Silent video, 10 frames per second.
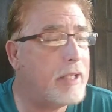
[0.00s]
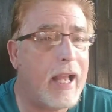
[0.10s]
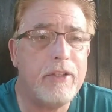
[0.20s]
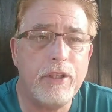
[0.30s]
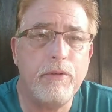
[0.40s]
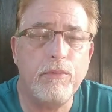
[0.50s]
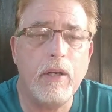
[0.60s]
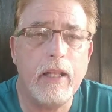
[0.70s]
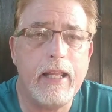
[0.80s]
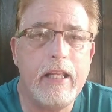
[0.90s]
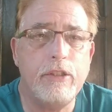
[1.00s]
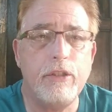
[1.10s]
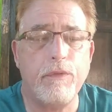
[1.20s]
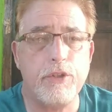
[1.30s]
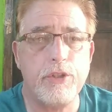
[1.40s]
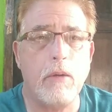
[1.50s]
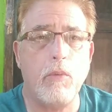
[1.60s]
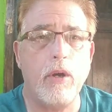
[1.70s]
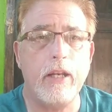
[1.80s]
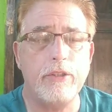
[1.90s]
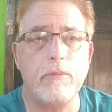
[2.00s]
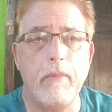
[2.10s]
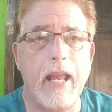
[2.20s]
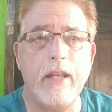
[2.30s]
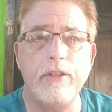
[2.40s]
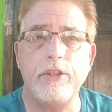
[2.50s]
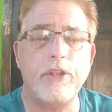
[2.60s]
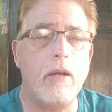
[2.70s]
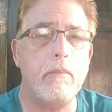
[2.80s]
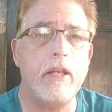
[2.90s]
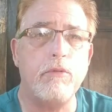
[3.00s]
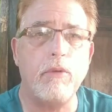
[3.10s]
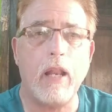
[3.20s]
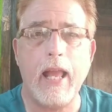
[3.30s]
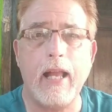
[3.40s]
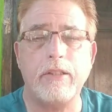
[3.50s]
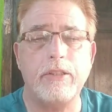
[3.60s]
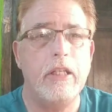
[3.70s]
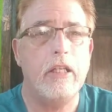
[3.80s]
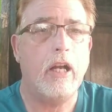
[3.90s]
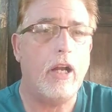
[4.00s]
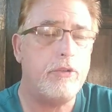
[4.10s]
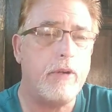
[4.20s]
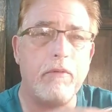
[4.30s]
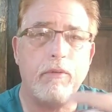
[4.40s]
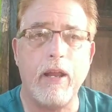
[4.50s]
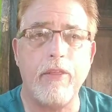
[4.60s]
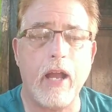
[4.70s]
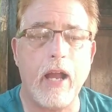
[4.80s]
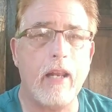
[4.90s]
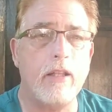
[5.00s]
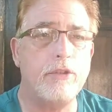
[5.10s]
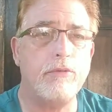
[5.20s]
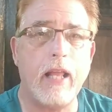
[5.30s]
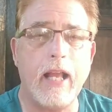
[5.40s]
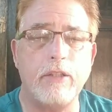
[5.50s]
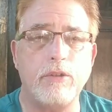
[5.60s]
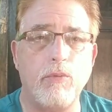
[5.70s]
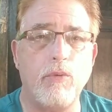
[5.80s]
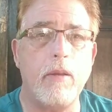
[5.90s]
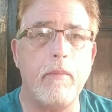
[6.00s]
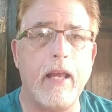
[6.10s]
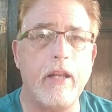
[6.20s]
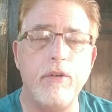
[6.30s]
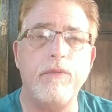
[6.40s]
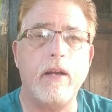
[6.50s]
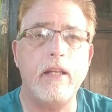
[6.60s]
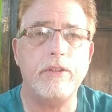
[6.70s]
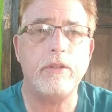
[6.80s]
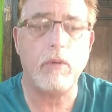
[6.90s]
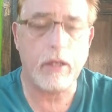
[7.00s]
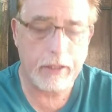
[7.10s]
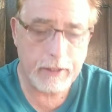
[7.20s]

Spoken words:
actually really easy for someone as a man. Just come here, relax, travel around the islands, relax, don't worry about it. You'll find someone.